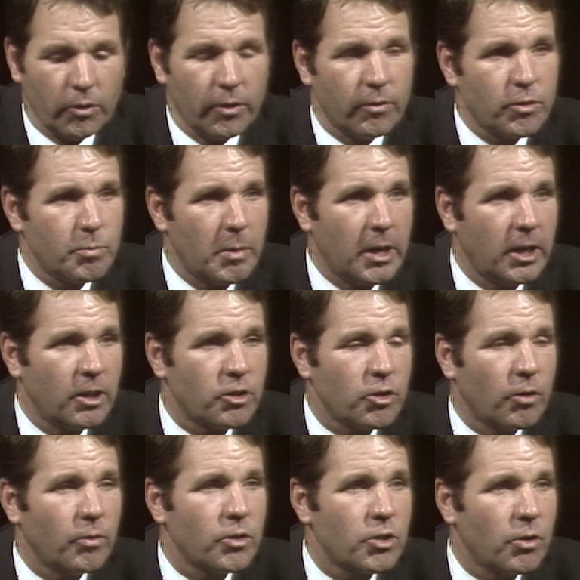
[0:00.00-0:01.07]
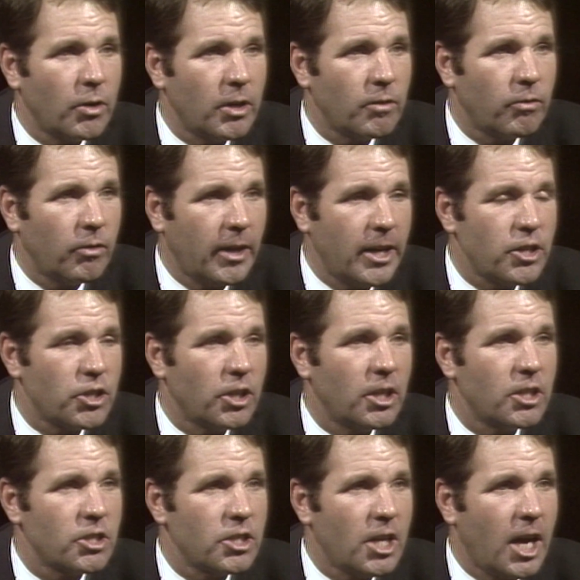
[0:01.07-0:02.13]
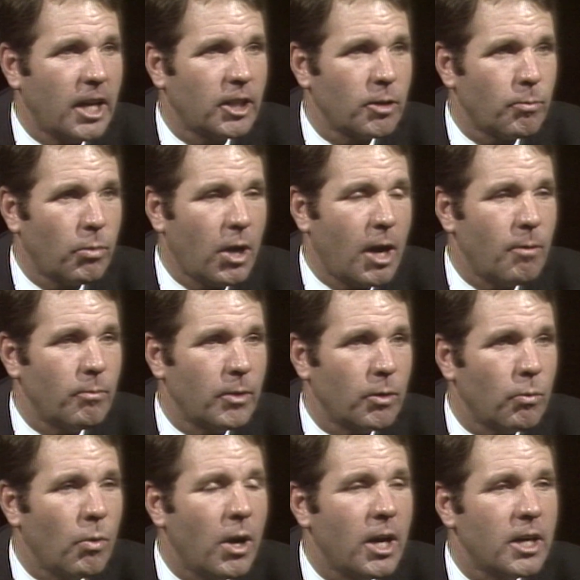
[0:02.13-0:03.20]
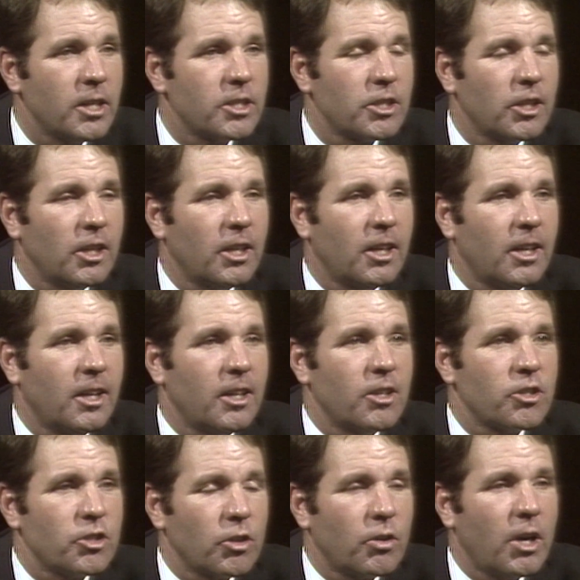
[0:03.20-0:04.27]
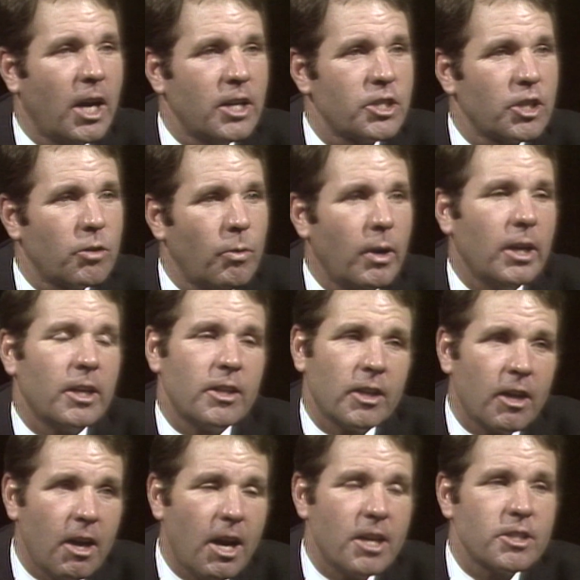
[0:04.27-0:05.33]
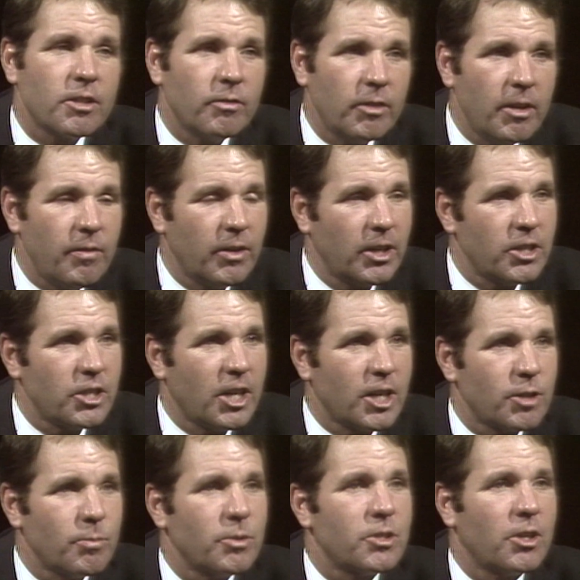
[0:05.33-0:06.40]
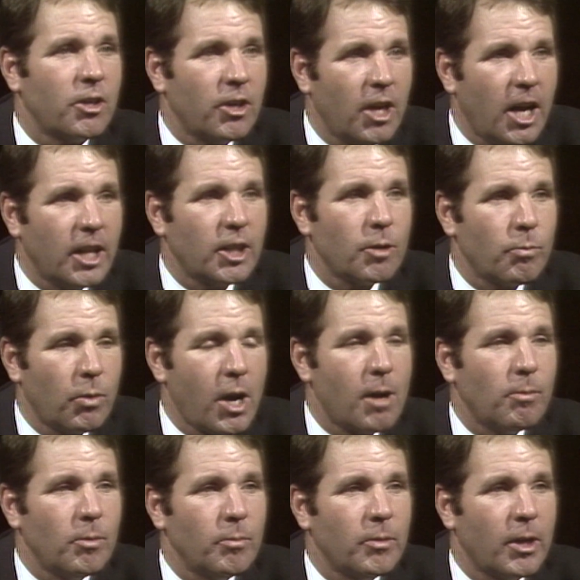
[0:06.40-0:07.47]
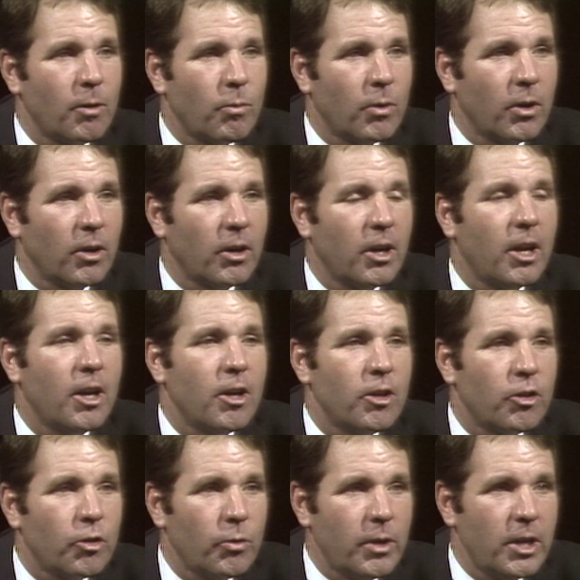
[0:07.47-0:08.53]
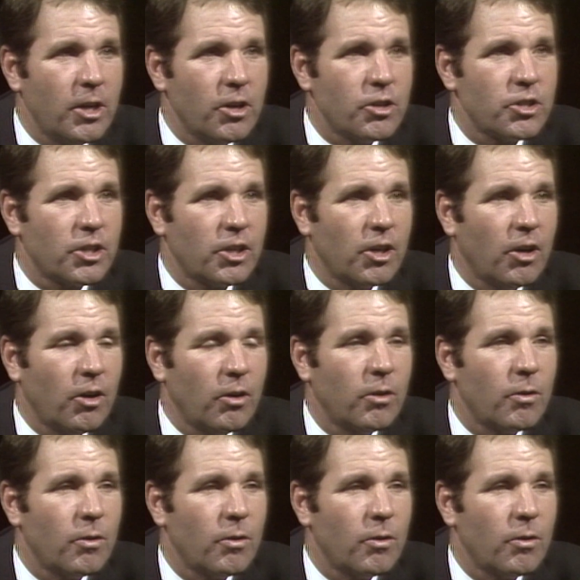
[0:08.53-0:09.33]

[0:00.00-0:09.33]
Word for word: of spending and so forth. So inflation is not the problem it was. So consequently, the cost of living adjustments are not the problem they were three years ago. Well, it's not